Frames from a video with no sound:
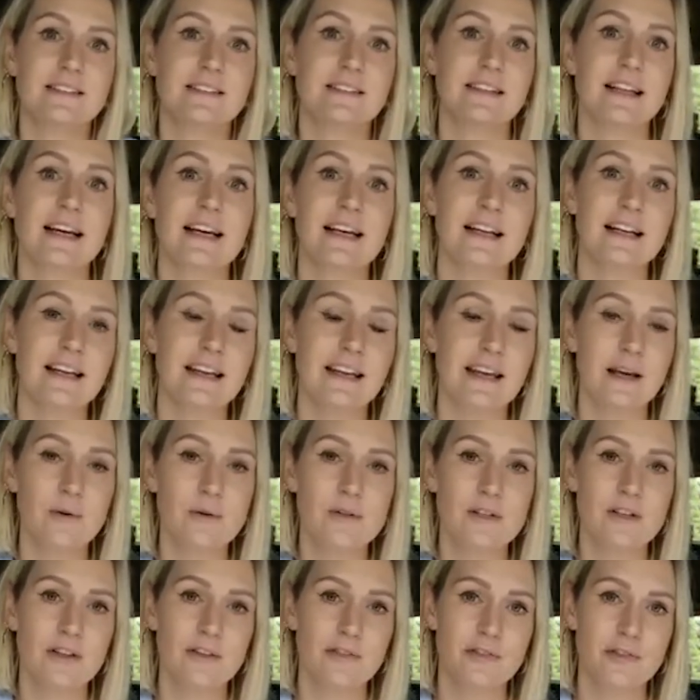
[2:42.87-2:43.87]
luckily he
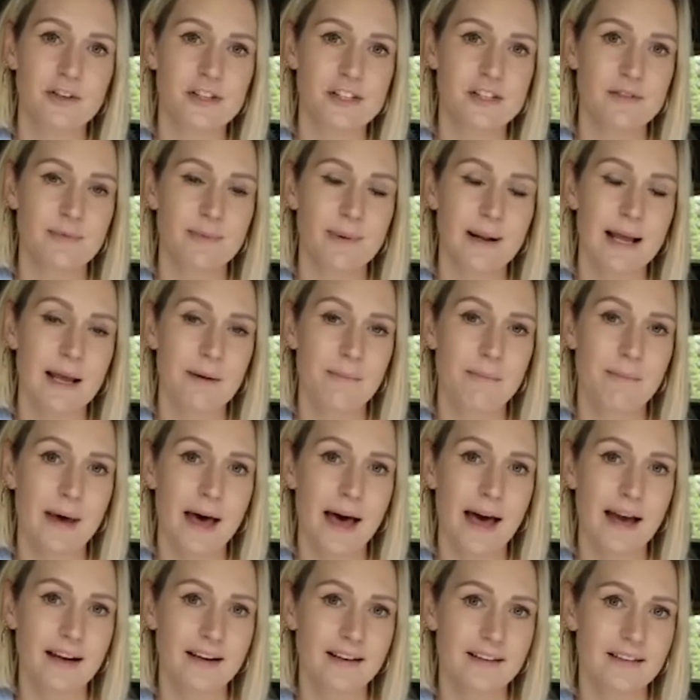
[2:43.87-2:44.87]
was on the first plane
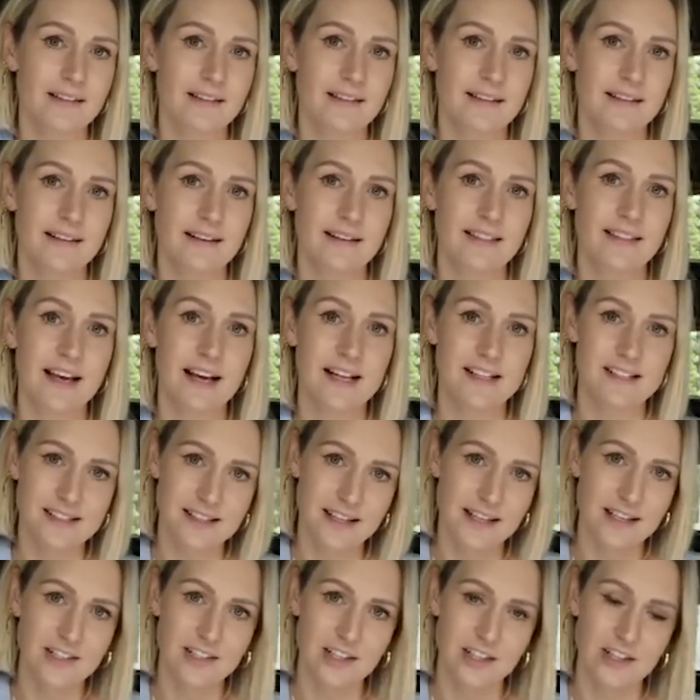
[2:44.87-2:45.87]
back, and then at that
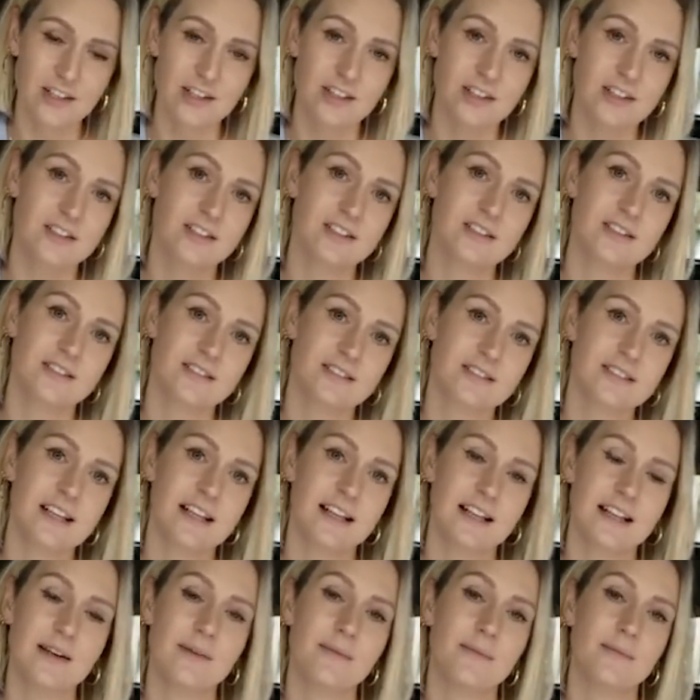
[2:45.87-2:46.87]
stage I could
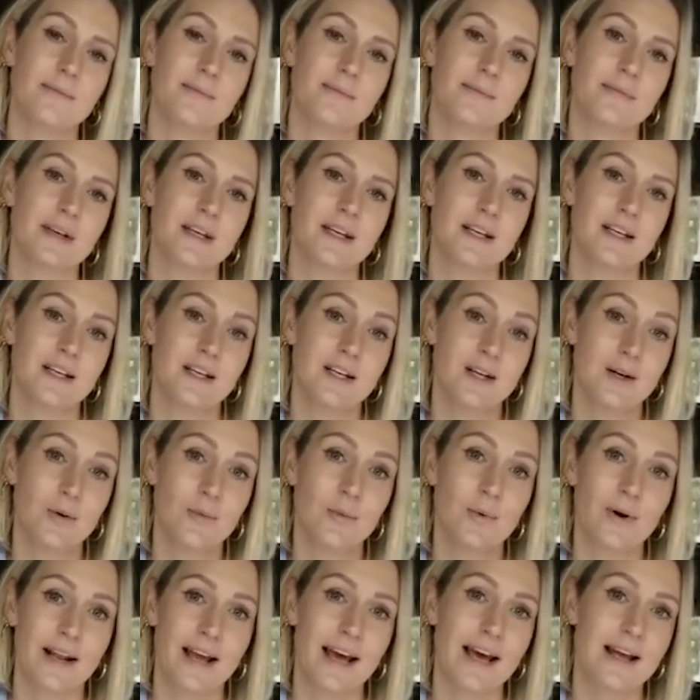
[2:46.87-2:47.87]
tell him
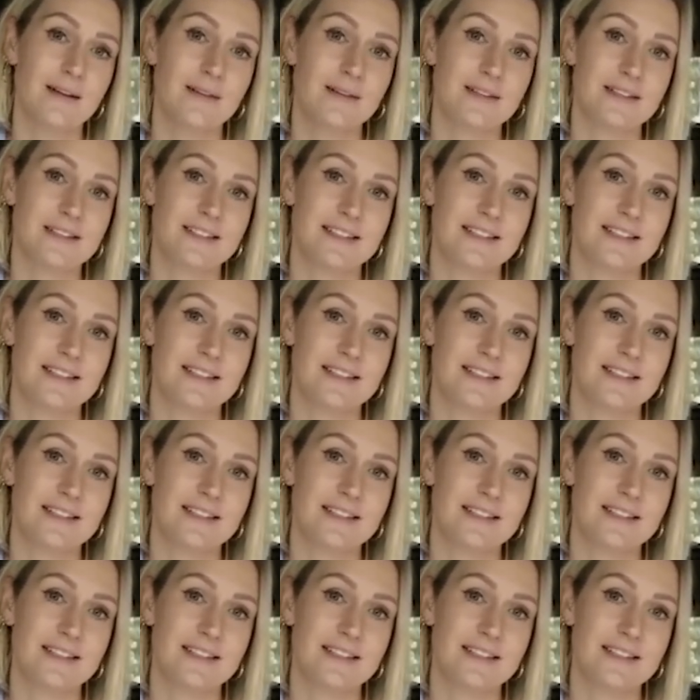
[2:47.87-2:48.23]
what had